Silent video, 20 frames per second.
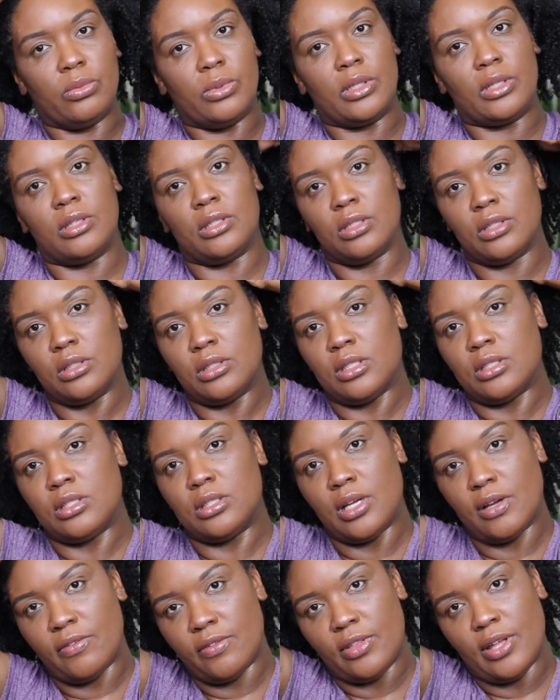with the
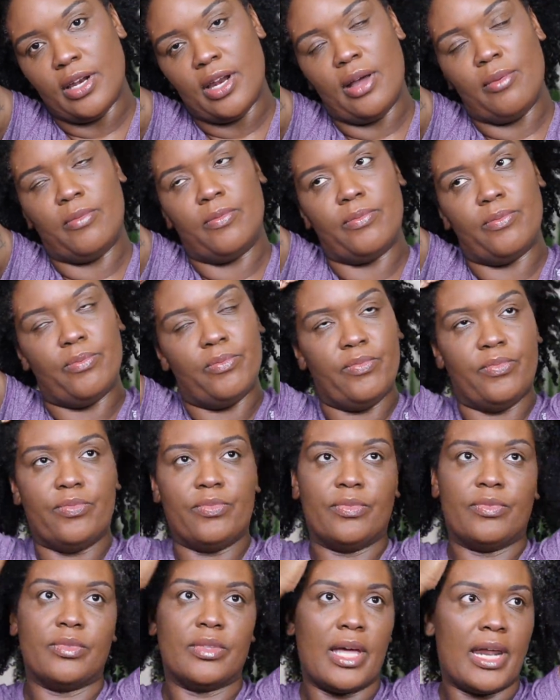stuff that
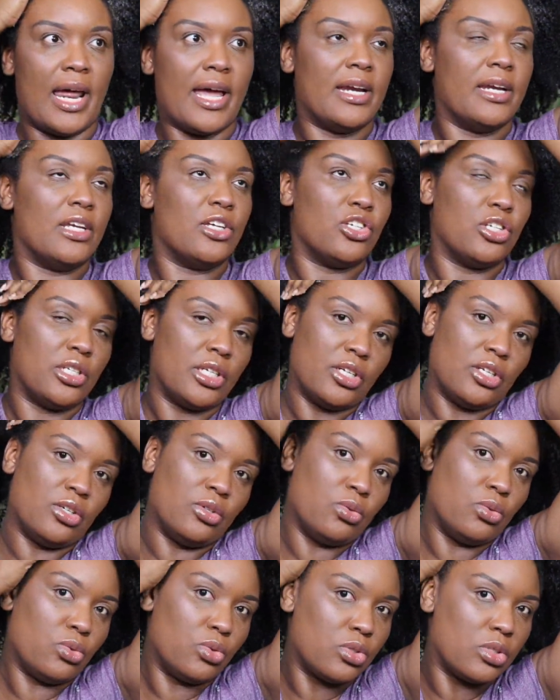I initially
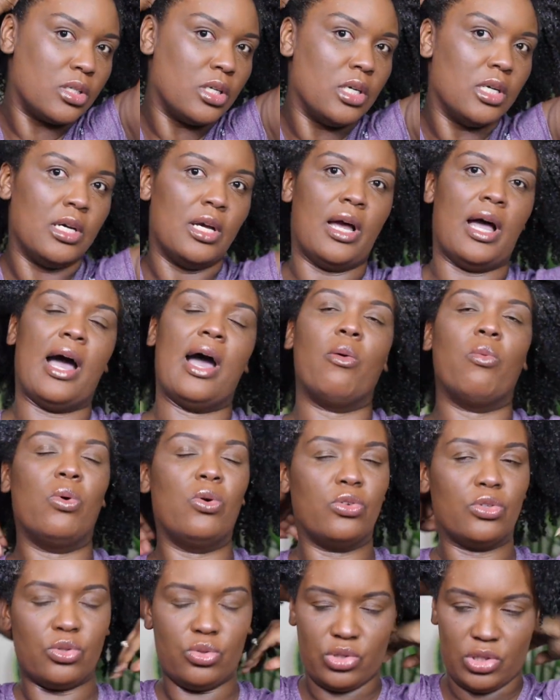use. I won't